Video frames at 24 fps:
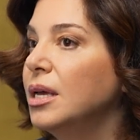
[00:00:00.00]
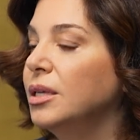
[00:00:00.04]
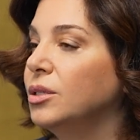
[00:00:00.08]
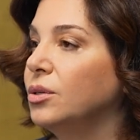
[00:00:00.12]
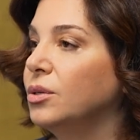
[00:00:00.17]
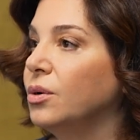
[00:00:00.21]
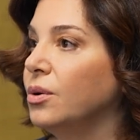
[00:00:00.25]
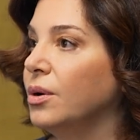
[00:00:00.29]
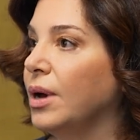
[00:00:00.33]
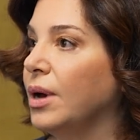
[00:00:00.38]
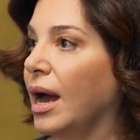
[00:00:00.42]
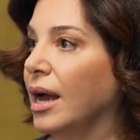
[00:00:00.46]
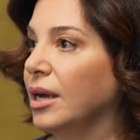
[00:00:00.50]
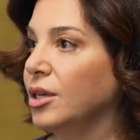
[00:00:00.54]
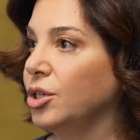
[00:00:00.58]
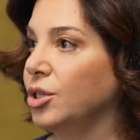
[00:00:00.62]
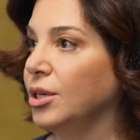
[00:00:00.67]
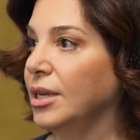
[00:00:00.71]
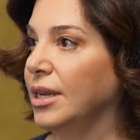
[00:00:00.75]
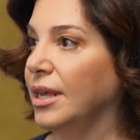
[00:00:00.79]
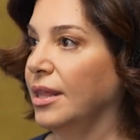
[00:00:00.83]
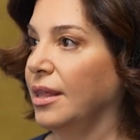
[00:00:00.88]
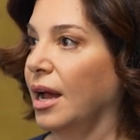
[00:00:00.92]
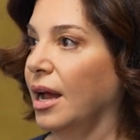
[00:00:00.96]
So
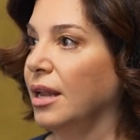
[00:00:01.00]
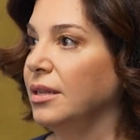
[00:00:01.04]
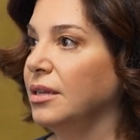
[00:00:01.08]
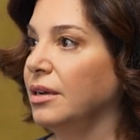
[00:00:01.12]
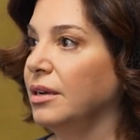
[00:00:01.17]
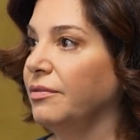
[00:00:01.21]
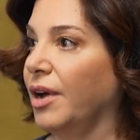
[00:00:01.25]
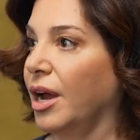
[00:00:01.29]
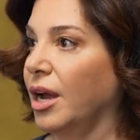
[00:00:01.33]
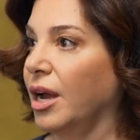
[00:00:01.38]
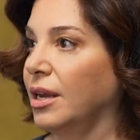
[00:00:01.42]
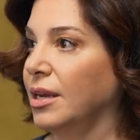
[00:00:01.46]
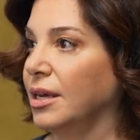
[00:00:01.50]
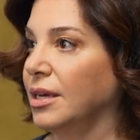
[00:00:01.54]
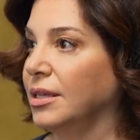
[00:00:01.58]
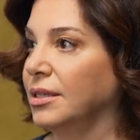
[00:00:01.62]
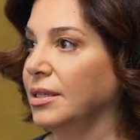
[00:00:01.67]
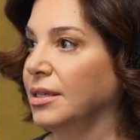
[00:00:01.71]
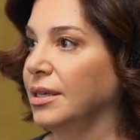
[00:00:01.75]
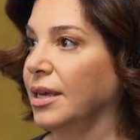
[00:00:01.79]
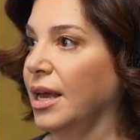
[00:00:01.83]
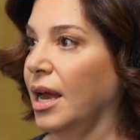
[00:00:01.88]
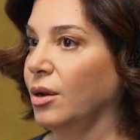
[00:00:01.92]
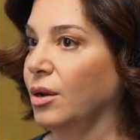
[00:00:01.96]
actually the
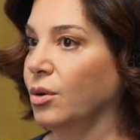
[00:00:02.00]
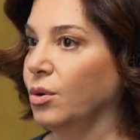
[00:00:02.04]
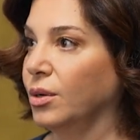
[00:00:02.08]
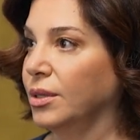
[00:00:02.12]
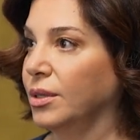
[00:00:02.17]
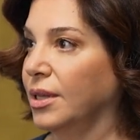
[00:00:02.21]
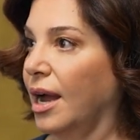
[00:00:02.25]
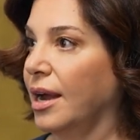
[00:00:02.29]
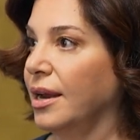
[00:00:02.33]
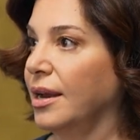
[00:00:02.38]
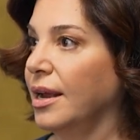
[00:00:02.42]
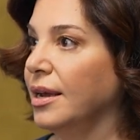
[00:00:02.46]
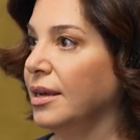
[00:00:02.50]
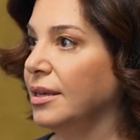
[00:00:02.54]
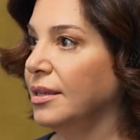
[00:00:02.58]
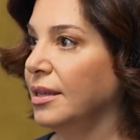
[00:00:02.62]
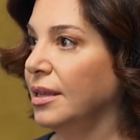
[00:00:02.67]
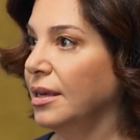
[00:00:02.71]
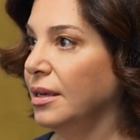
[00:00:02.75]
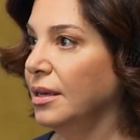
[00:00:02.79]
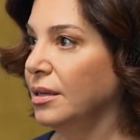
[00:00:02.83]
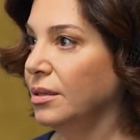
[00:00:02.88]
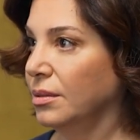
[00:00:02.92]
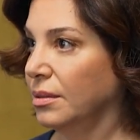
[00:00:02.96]
ultraviolet can go
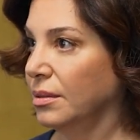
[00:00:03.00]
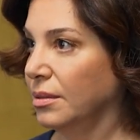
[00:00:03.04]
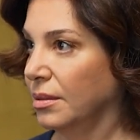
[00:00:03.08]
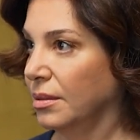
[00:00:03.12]
directly